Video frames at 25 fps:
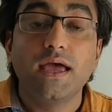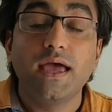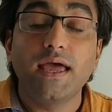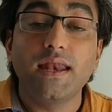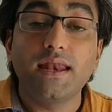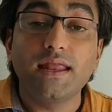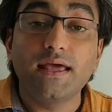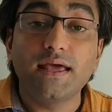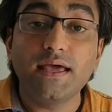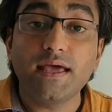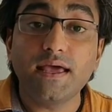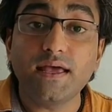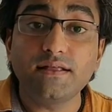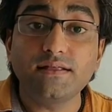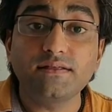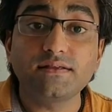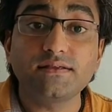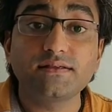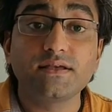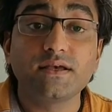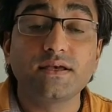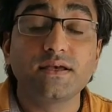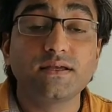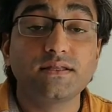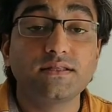and
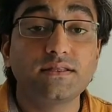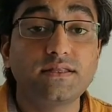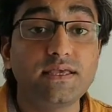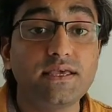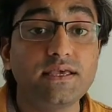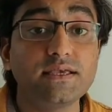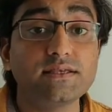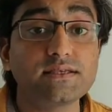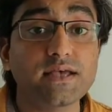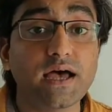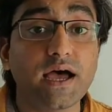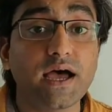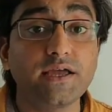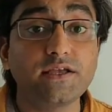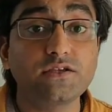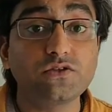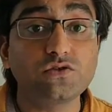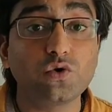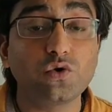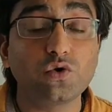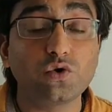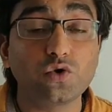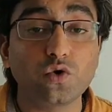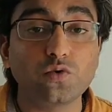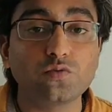hence these
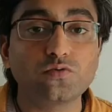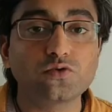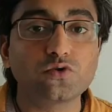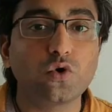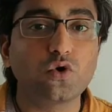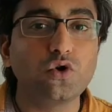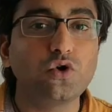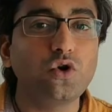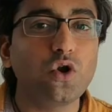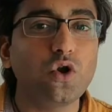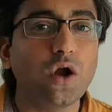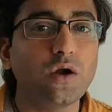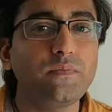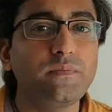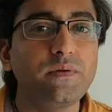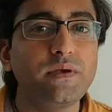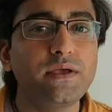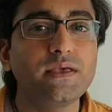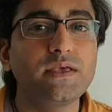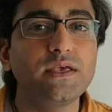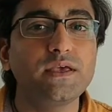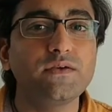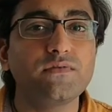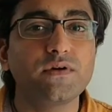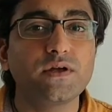isotopes could not
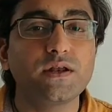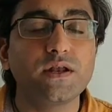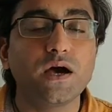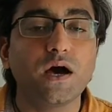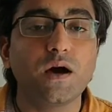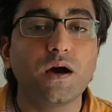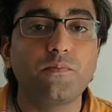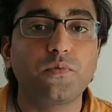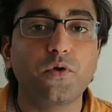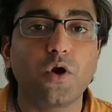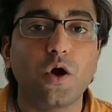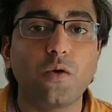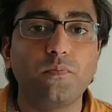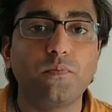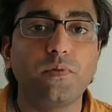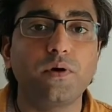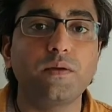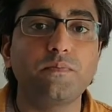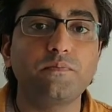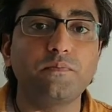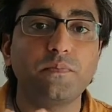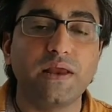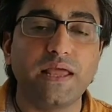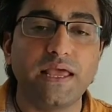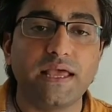be given a
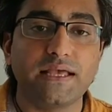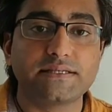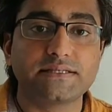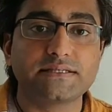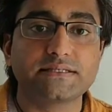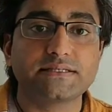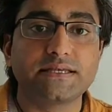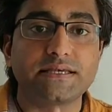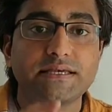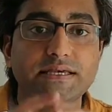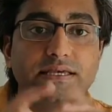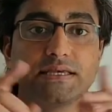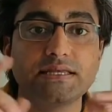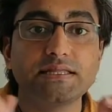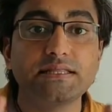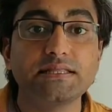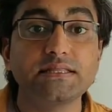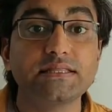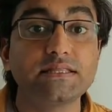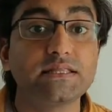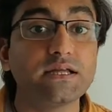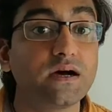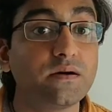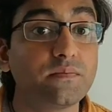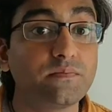proper place
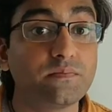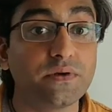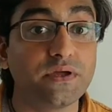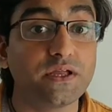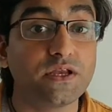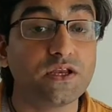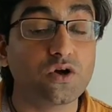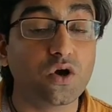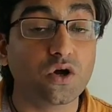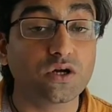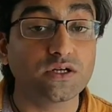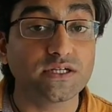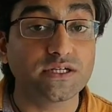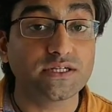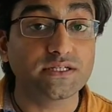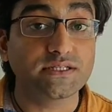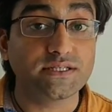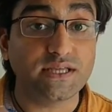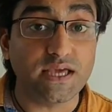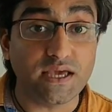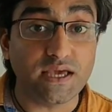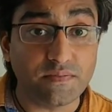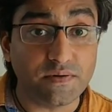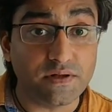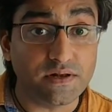in the periodic
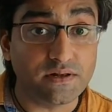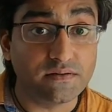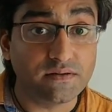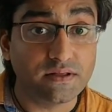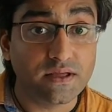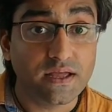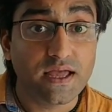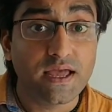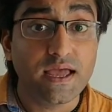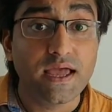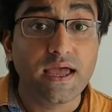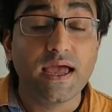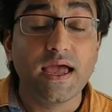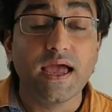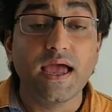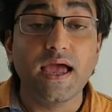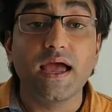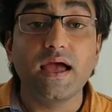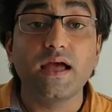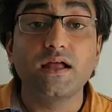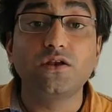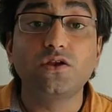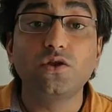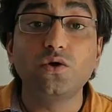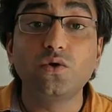table
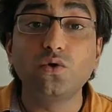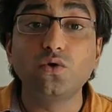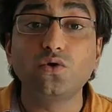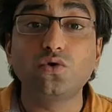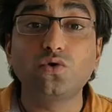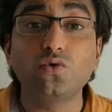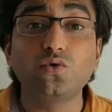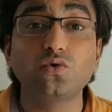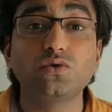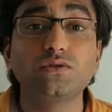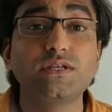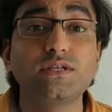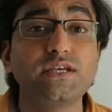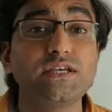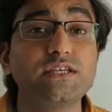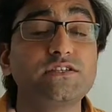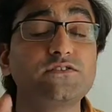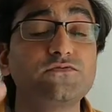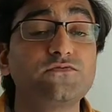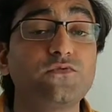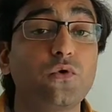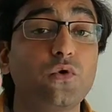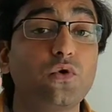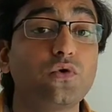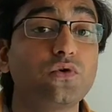due to
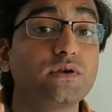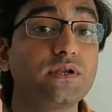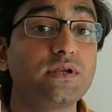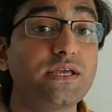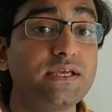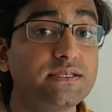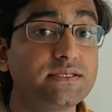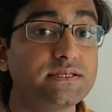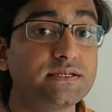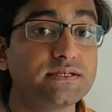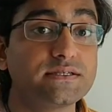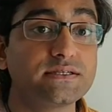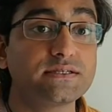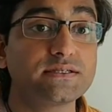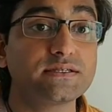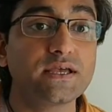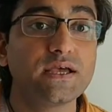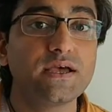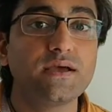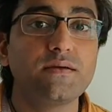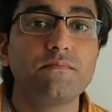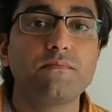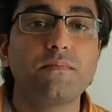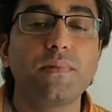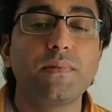these four reasons
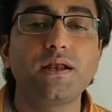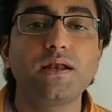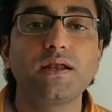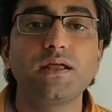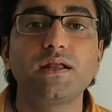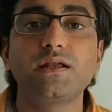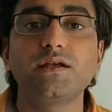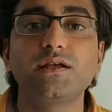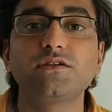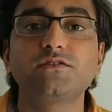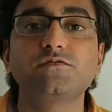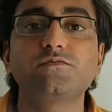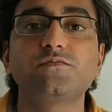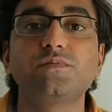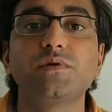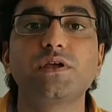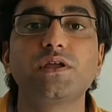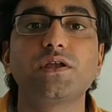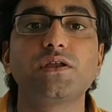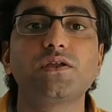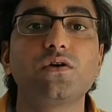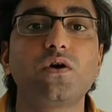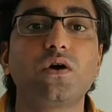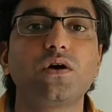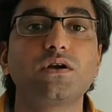Mendeleev's
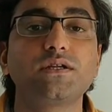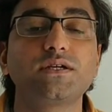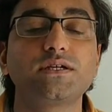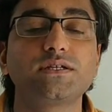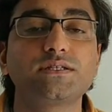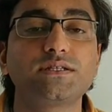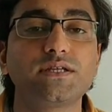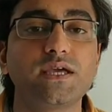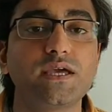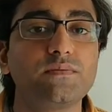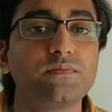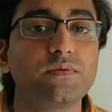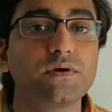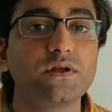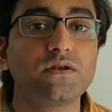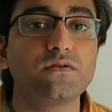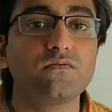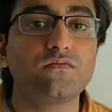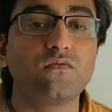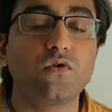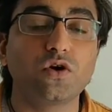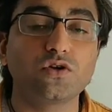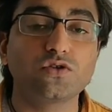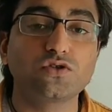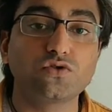periodic table
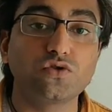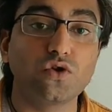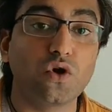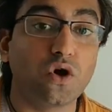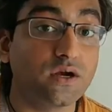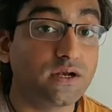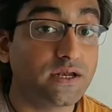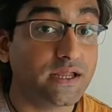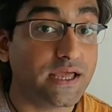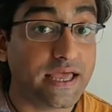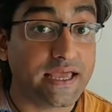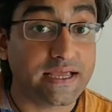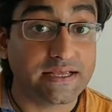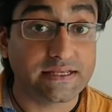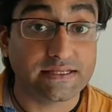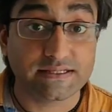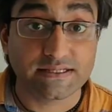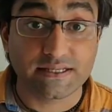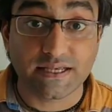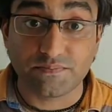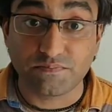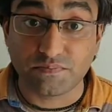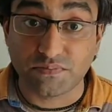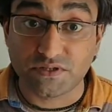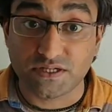was not
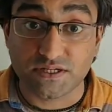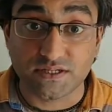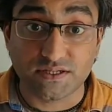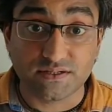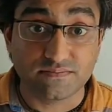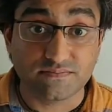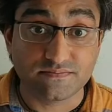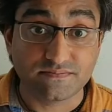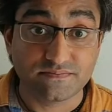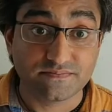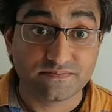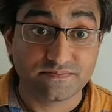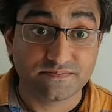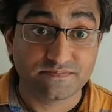accepted.